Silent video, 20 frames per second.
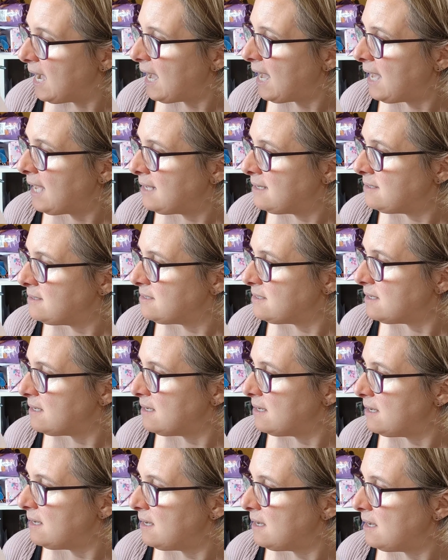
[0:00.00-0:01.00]
And
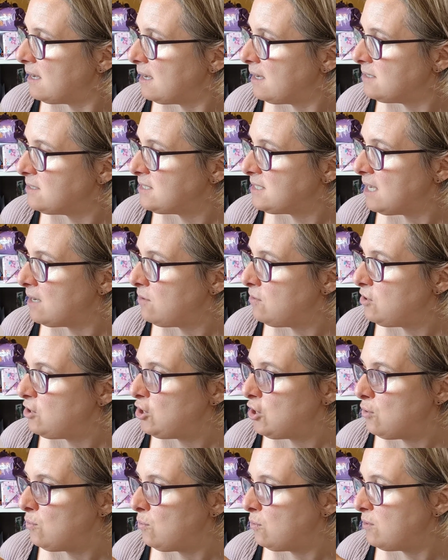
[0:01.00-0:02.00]
so
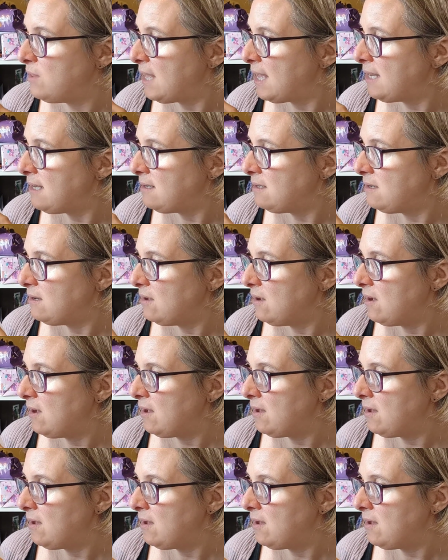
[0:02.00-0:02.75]
you will then